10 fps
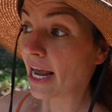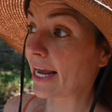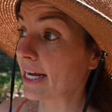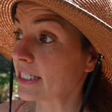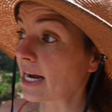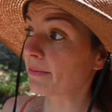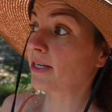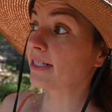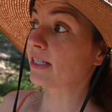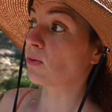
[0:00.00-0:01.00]
and I'm
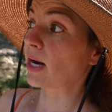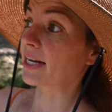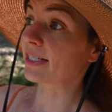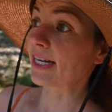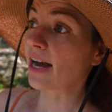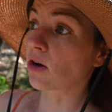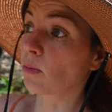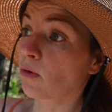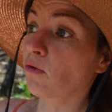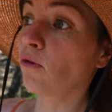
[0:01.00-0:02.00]
going to see what I can tackle
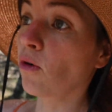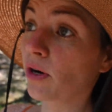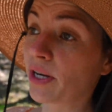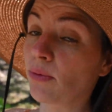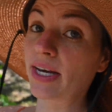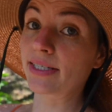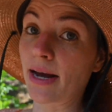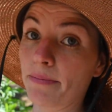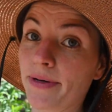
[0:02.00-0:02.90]
before he wakes up.